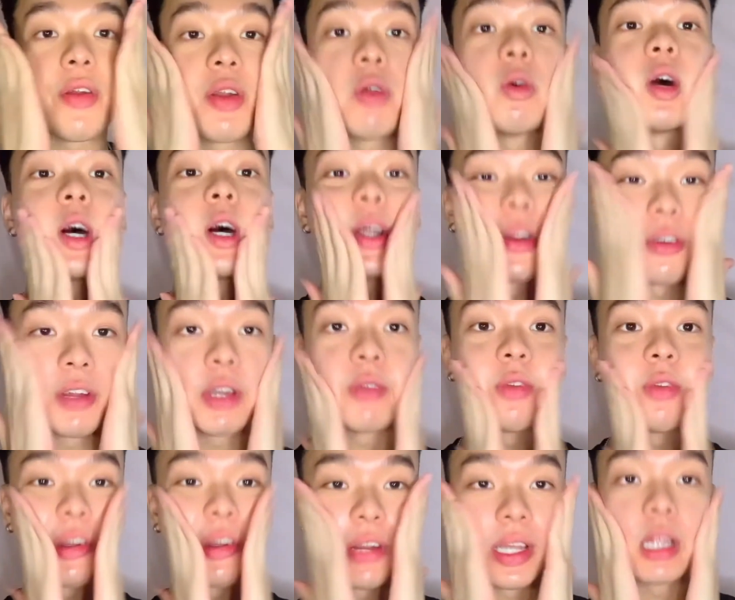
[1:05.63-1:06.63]
watery,
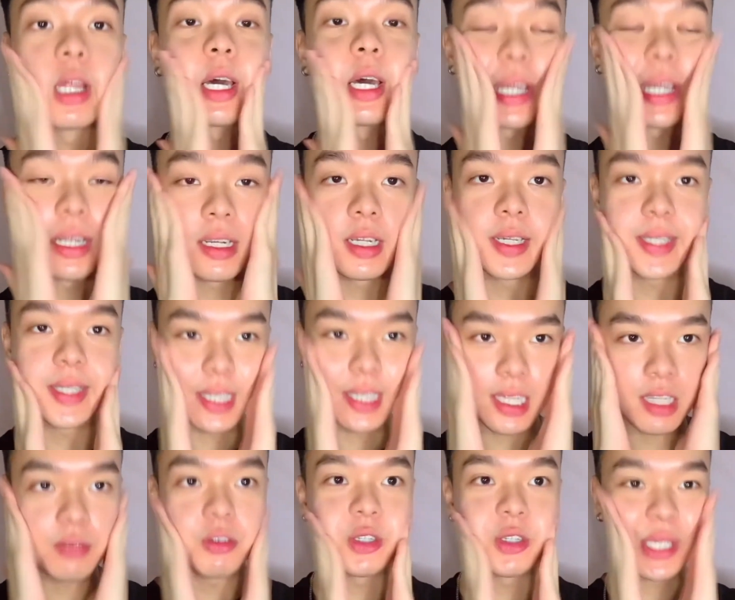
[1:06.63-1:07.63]
very light, doesn't
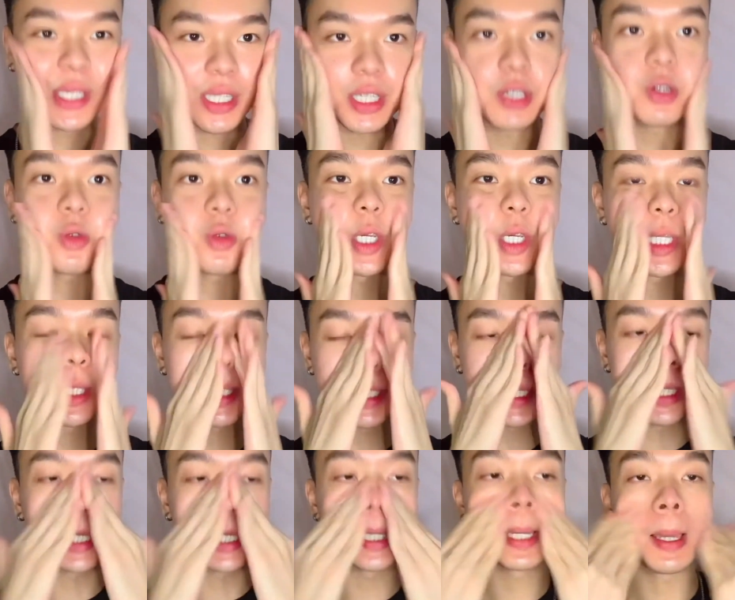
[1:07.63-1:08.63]
leave your skin
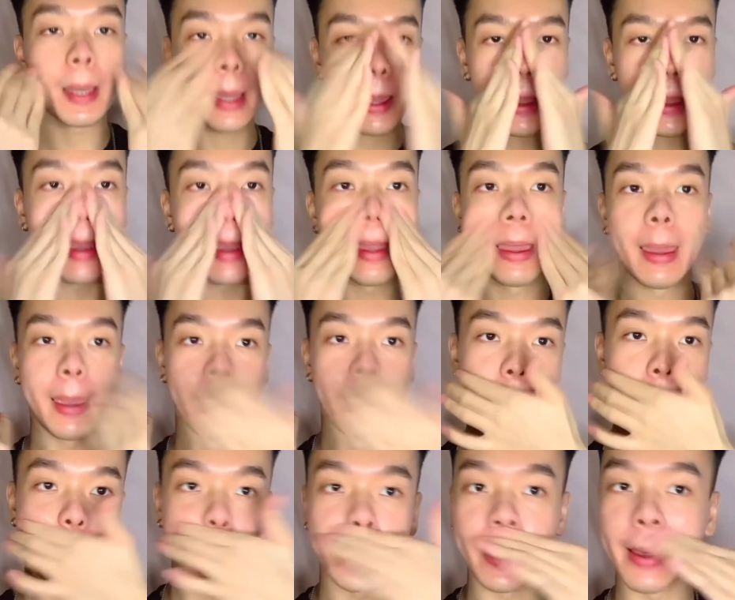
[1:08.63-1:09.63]
greasy,
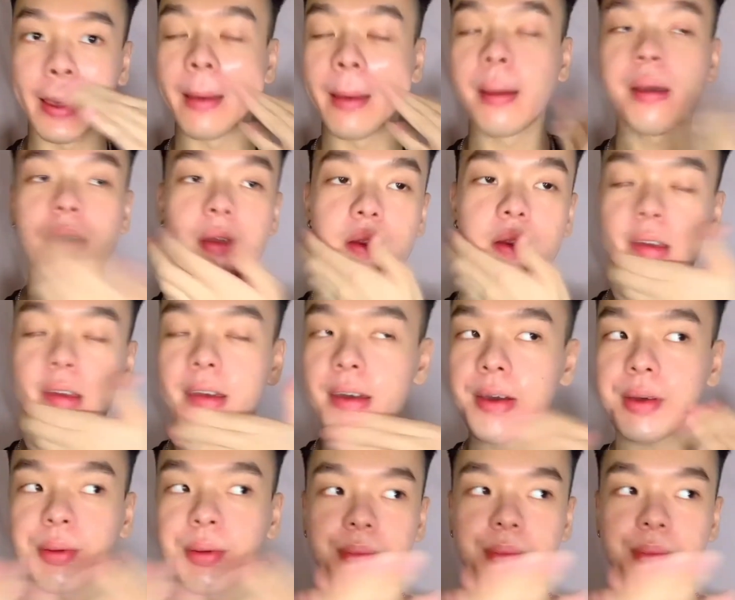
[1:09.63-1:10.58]
and yeah,